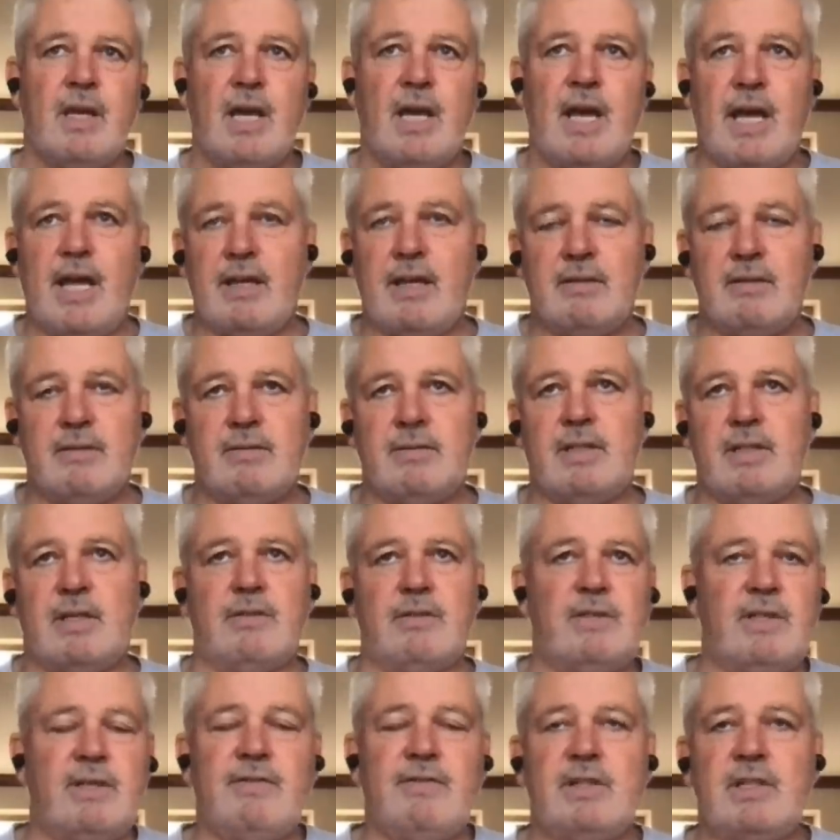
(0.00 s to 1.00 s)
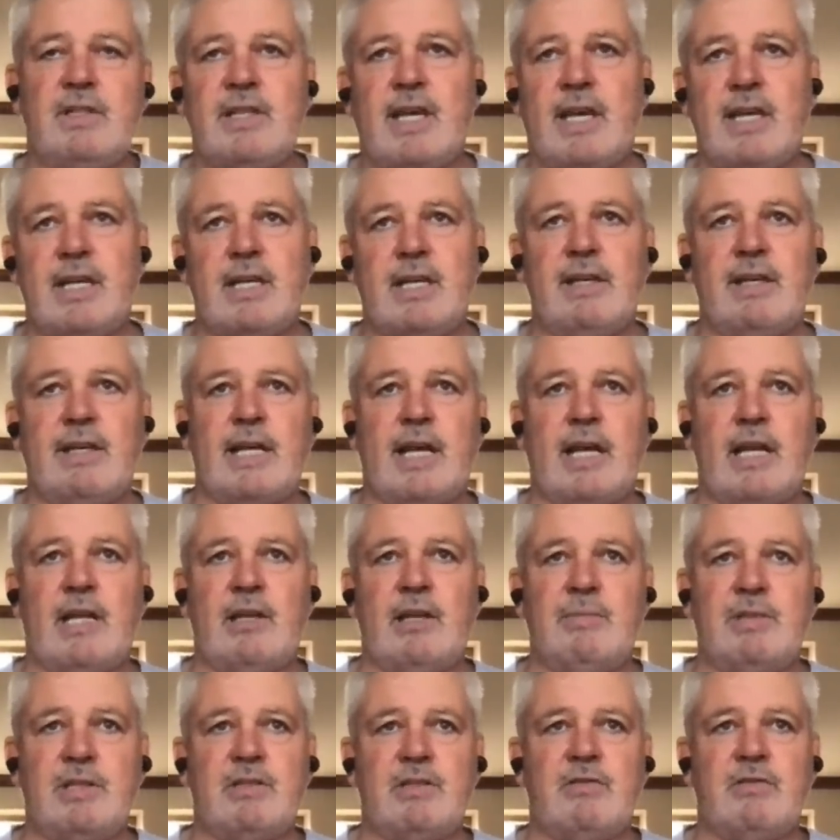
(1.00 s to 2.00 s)
and, you know, definitely taking that
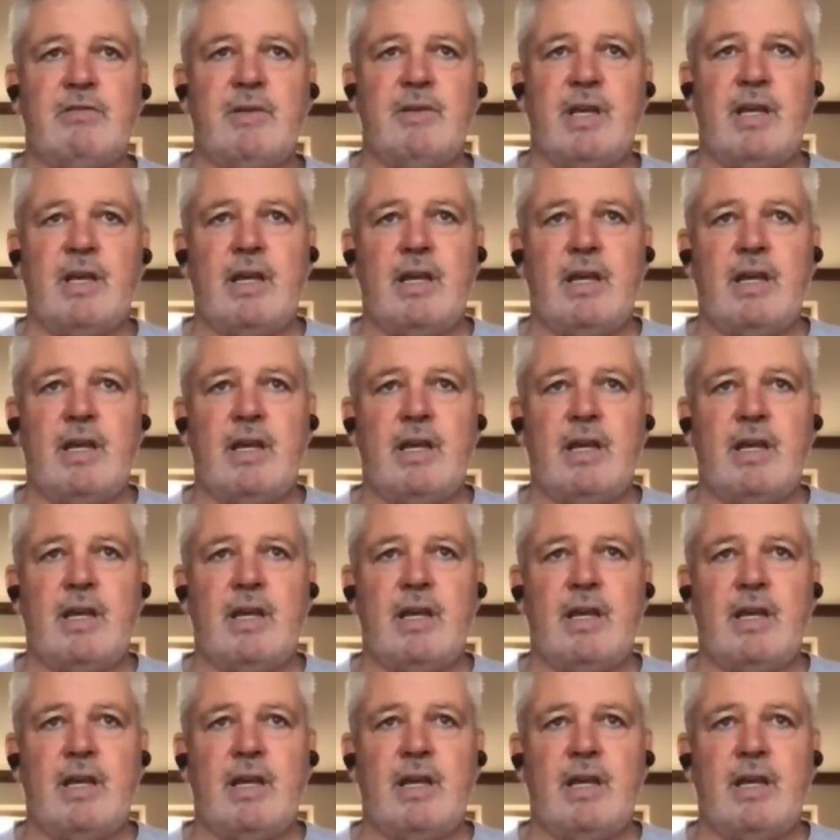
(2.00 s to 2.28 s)
element of